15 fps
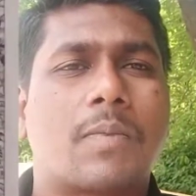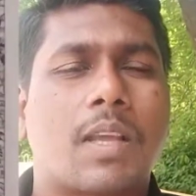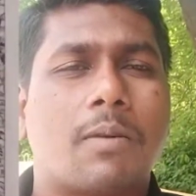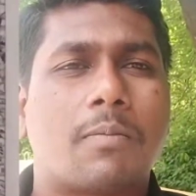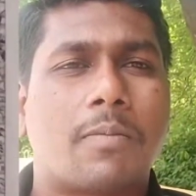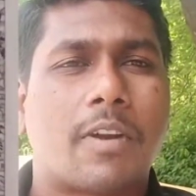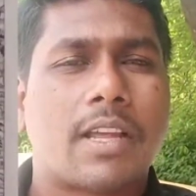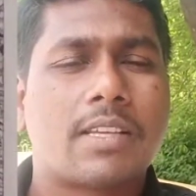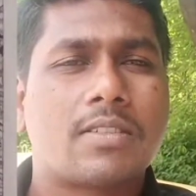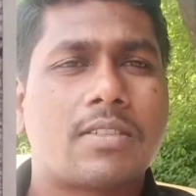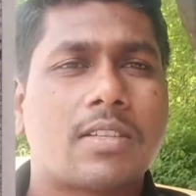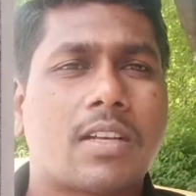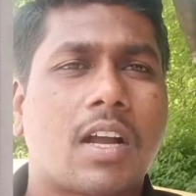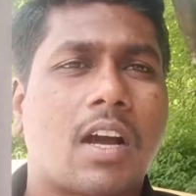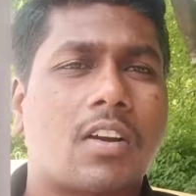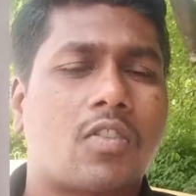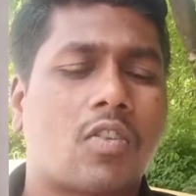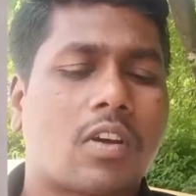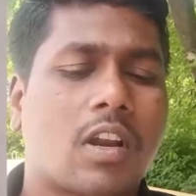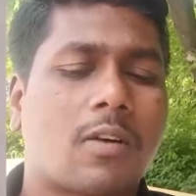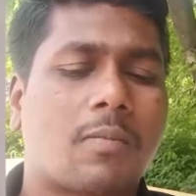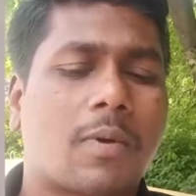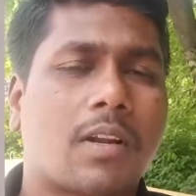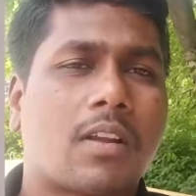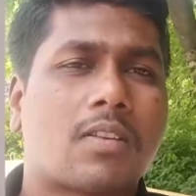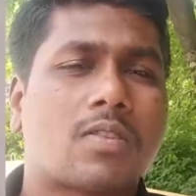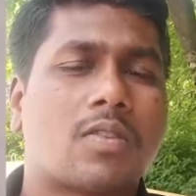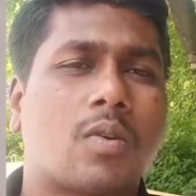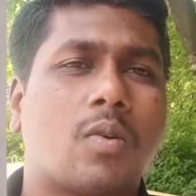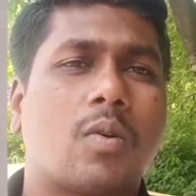the French cartographer
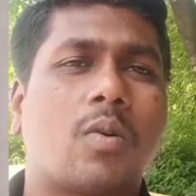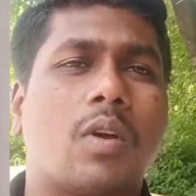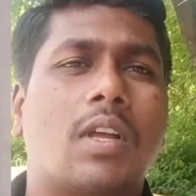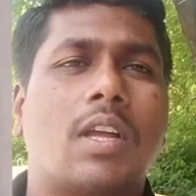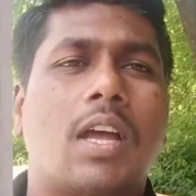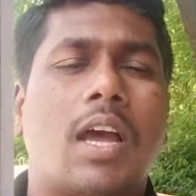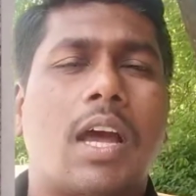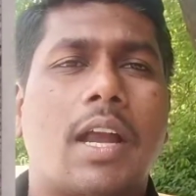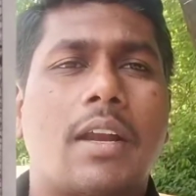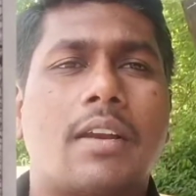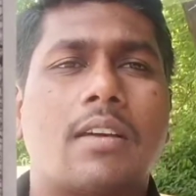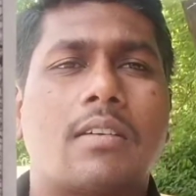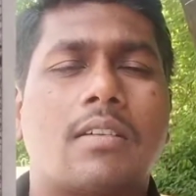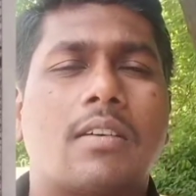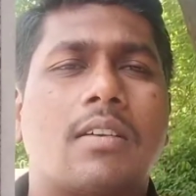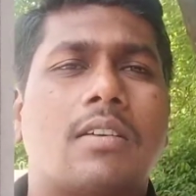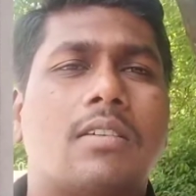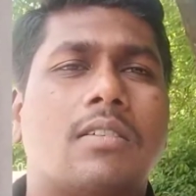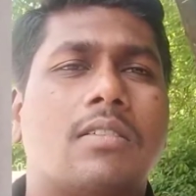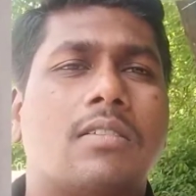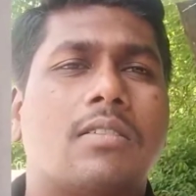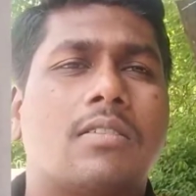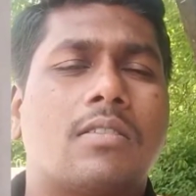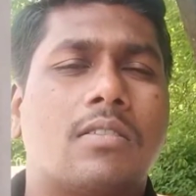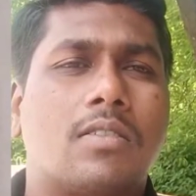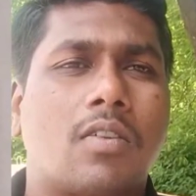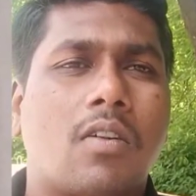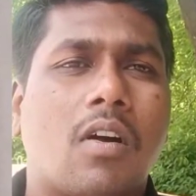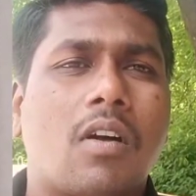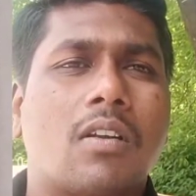also had
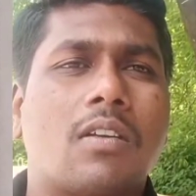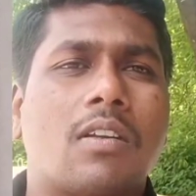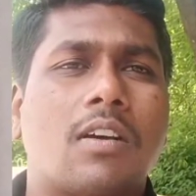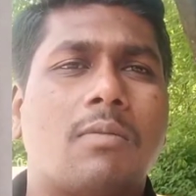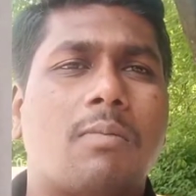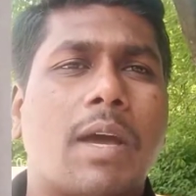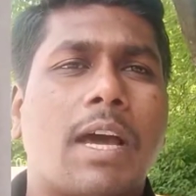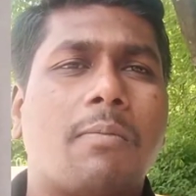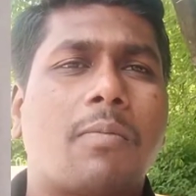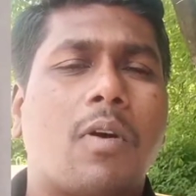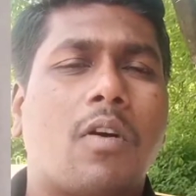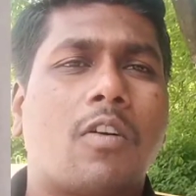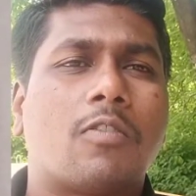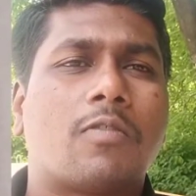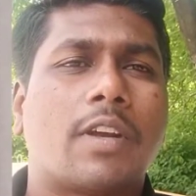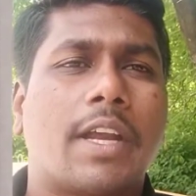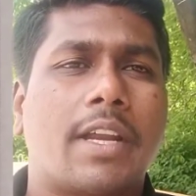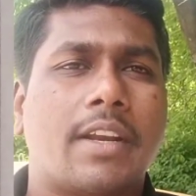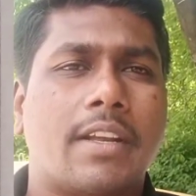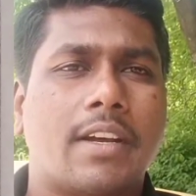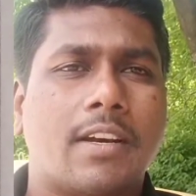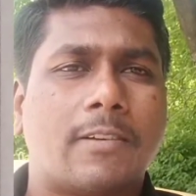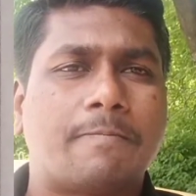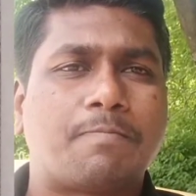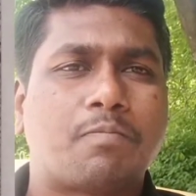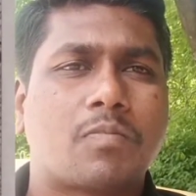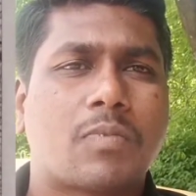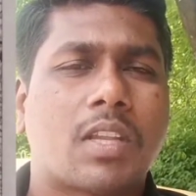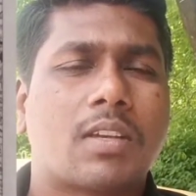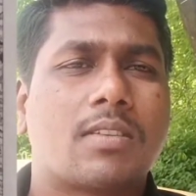drawn a map of India.
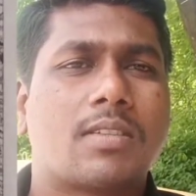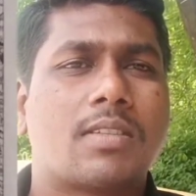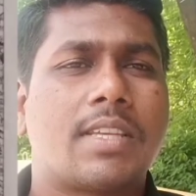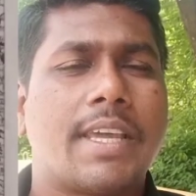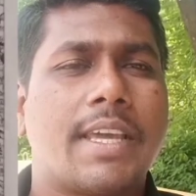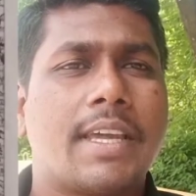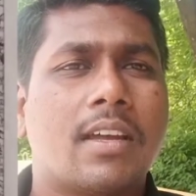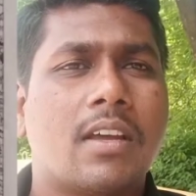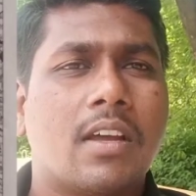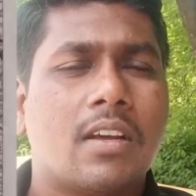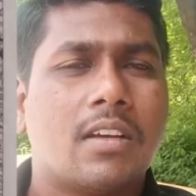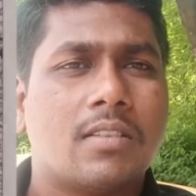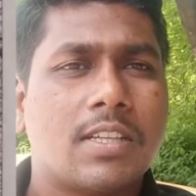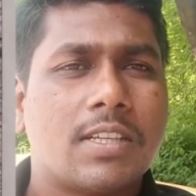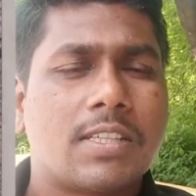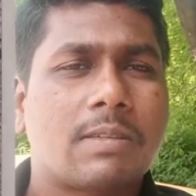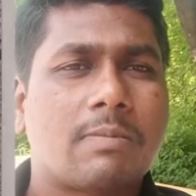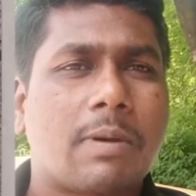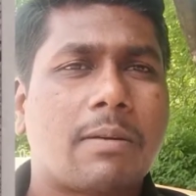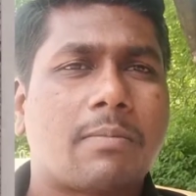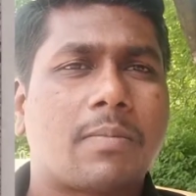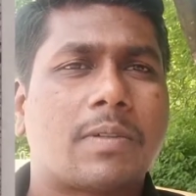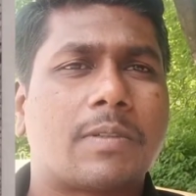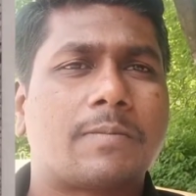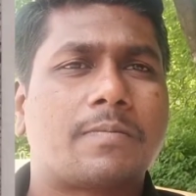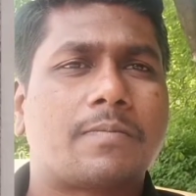See, this map